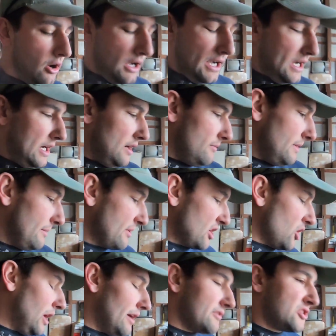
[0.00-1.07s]
Um, I'm gonna
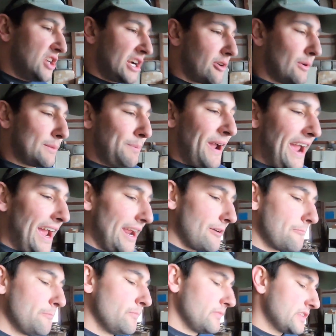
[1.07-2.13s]
go out and check with Pat,
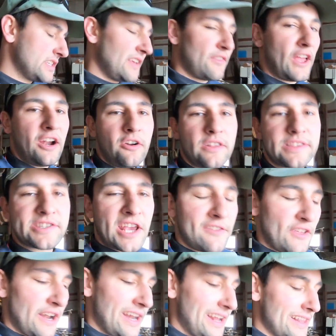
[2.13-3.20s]
see if they don't see
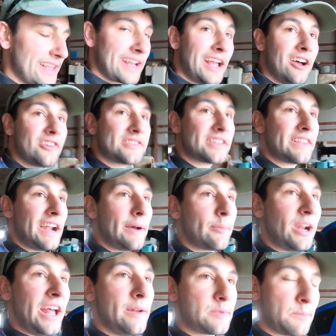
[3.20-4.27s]
if they need anything else, and then I'm
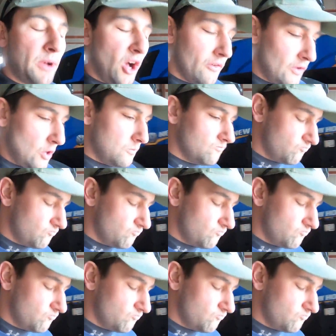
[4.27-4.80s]
gonna head up to Bellevue.